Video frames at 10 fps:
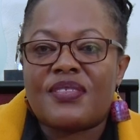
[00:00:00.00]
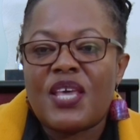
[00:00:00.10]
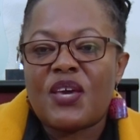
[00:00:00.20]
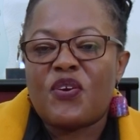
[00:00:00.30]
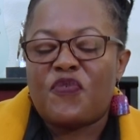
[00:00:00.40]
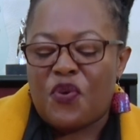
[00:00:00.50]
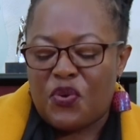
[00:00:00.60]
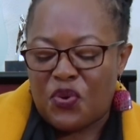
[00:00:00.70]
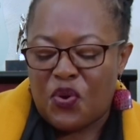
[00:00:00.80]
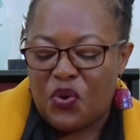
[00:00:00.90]
Thank you
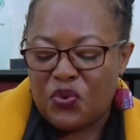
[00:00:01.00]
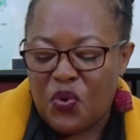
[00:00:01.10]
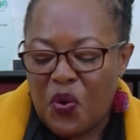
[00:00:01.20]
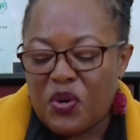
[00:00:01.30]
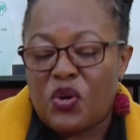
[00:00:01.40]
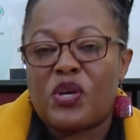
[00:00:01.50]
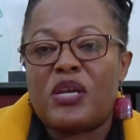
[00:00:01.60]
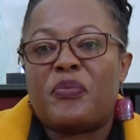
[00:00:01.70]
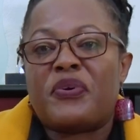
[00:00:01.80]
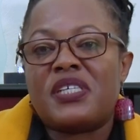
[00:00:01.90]
for your ongoing
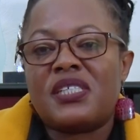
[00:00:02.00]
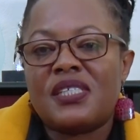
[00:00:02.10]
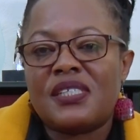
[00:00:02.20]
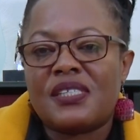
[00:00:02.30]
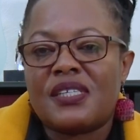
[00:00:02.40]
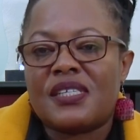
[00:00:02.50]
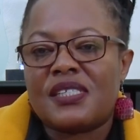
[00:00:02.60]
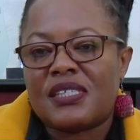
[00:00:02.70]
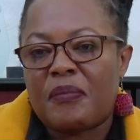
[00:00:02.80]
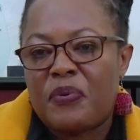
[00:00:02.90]
collaborations,
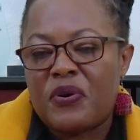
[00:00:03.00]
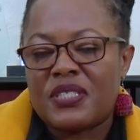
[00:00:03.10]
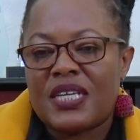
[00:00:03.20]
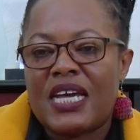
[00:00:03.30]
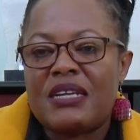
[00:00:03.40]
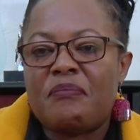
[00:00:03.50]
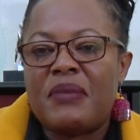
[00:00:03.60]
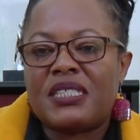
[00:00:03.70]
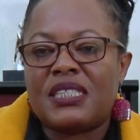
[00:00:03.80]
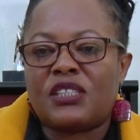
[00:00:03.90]
support, and
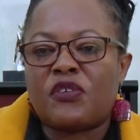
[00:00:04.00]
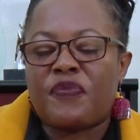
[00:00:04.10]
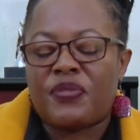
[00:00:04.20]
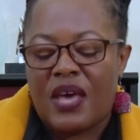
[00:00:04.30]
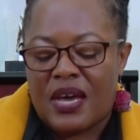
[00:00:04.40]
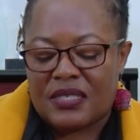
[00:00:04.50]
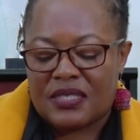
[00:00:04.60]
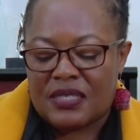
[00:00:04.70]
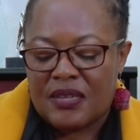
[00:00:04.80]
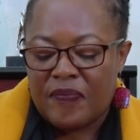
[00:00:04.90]
messages of
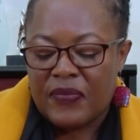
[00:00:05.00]
thanks